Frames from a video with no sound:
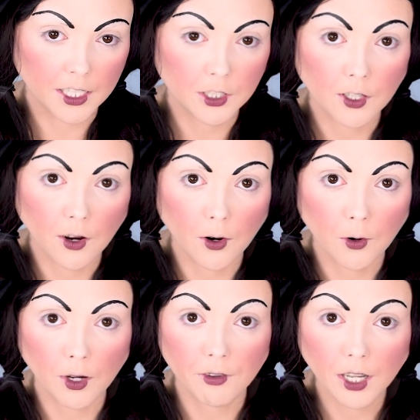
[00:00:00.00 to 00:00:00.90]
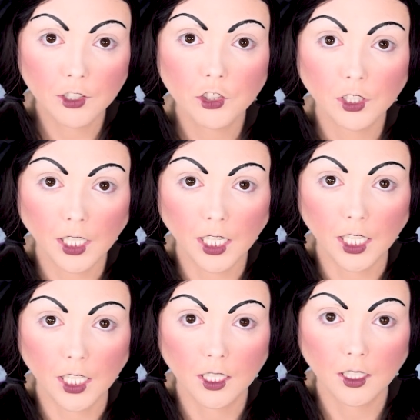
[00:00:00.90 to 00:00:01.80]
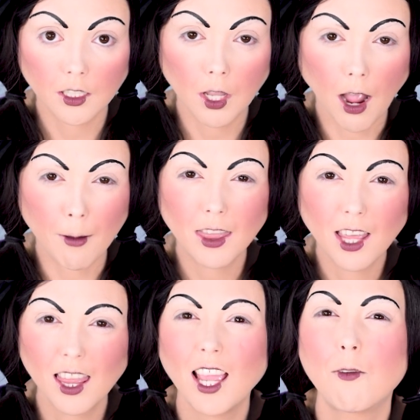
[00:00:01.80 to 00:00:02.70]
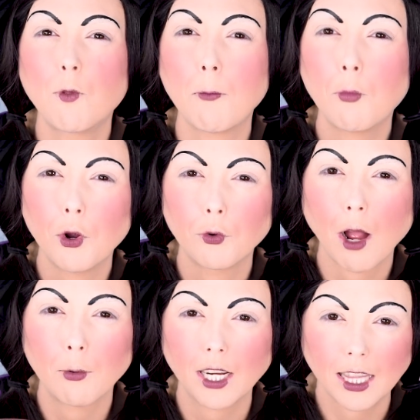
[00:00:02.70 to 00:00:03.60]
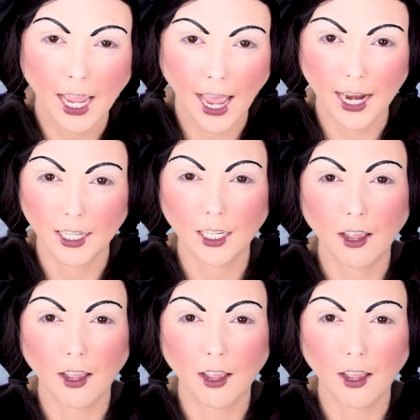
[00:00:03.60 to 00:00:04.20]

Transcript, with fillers: And so eventually, I think they, they put Robert in the attic.